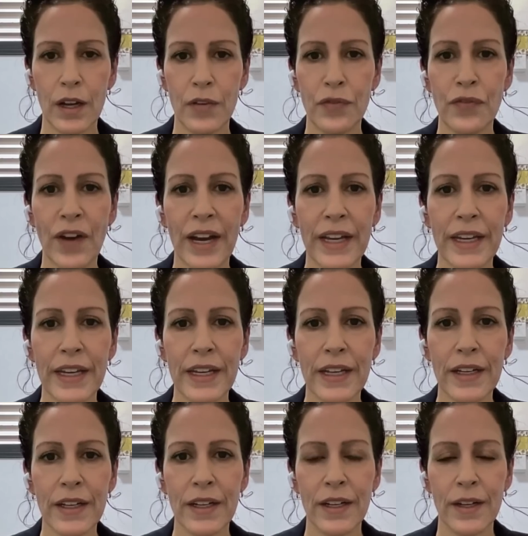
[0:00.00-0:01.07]

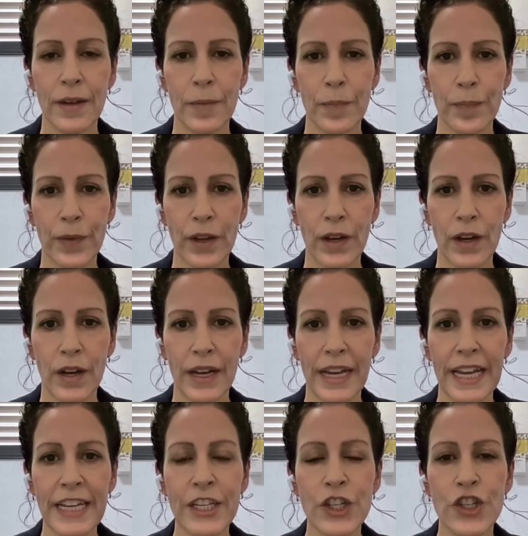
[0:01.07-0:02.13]
fighting
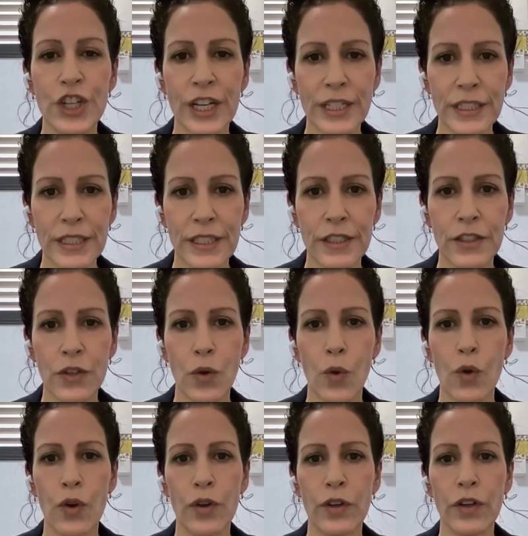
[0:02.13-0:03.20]
unjust
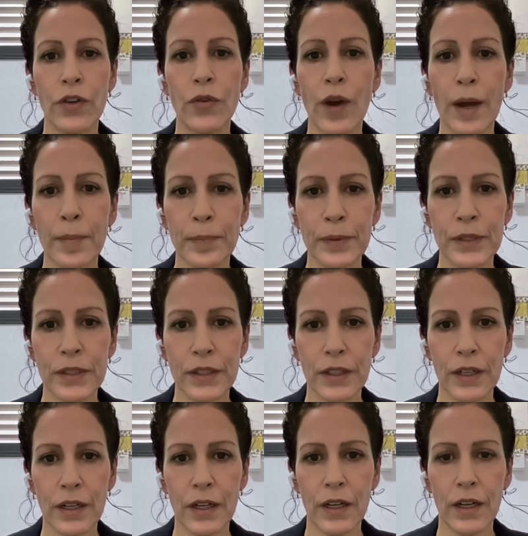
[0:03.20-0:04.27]
or corrupt
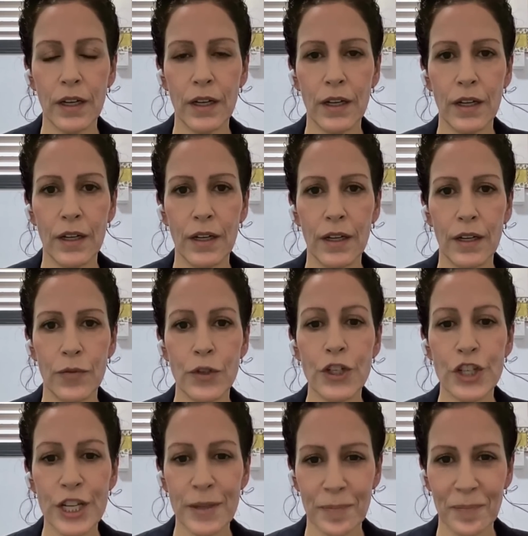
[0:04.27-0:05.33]

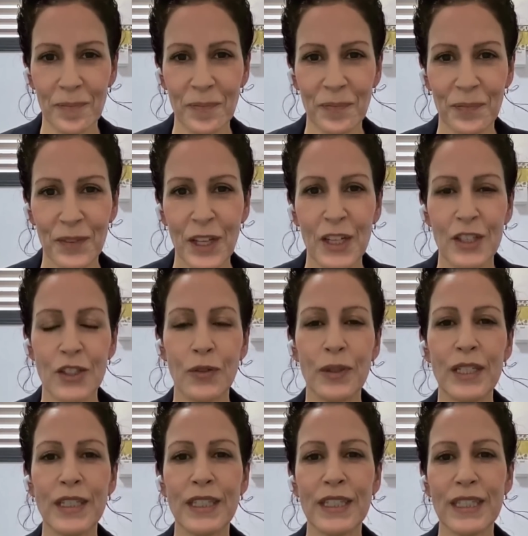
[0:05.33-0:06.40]
regime. So
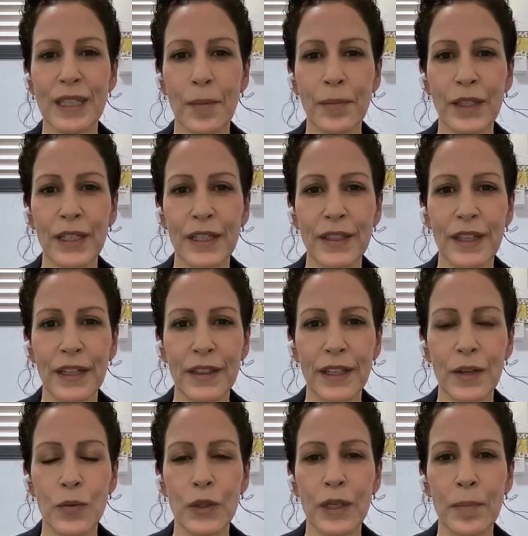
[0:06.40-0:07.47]
this is something that
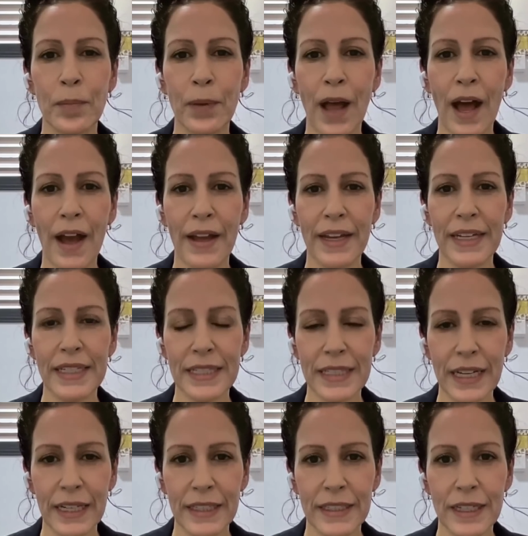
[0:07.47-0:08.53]
they would imply
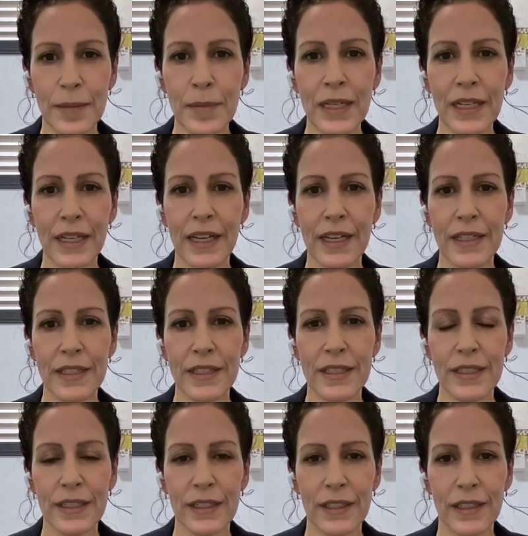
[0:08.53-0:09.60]
inside Yemen against
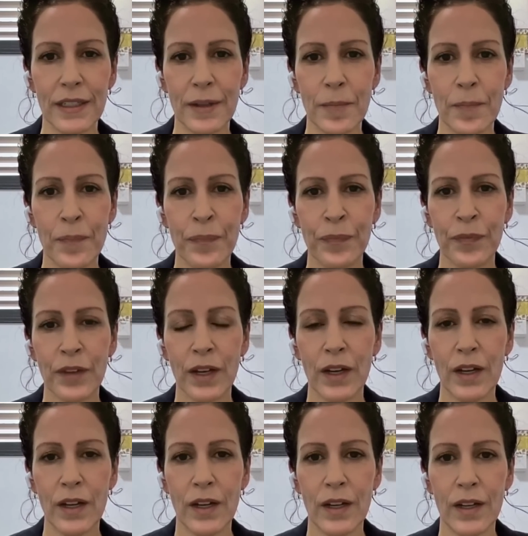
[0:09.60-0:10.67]
the
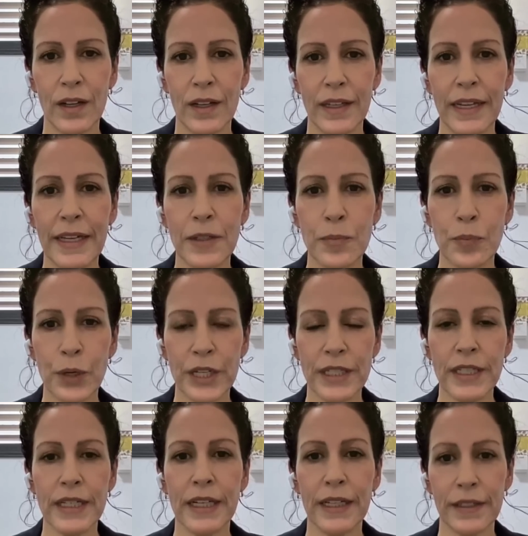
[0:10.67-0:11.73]
late
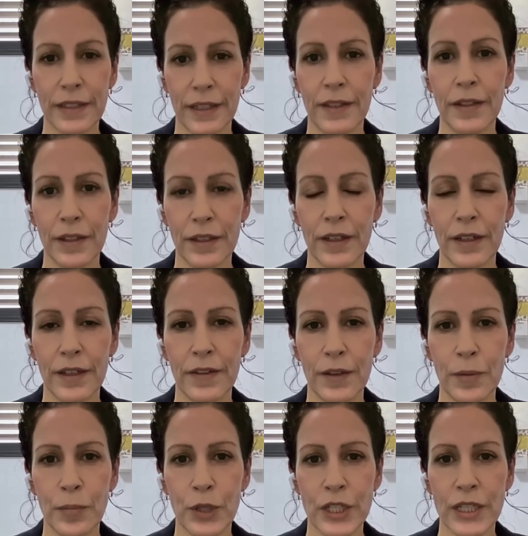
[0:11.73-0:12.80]
president and
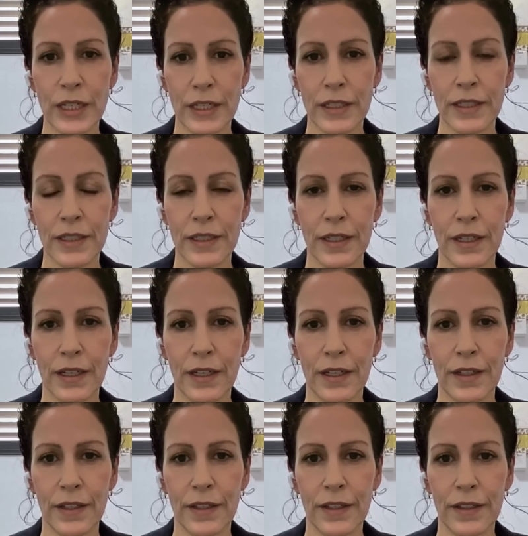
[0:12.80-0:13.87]
the president
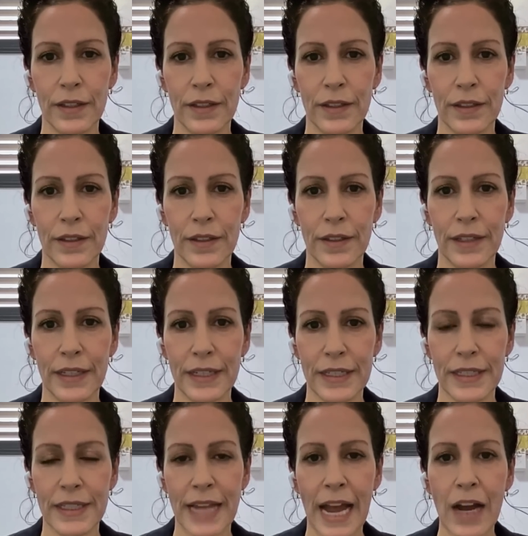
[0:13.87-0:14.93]
that
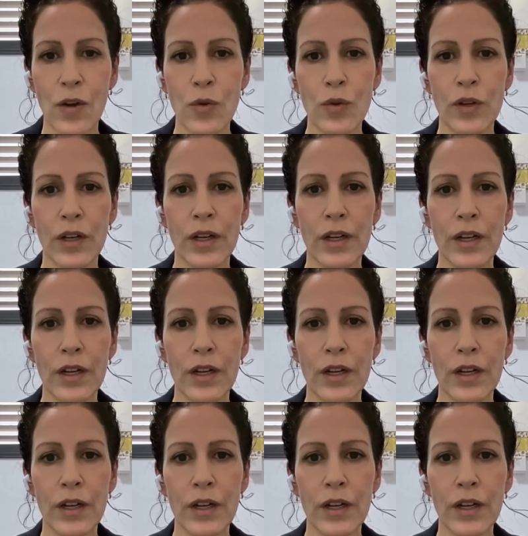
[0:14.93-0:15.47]
is now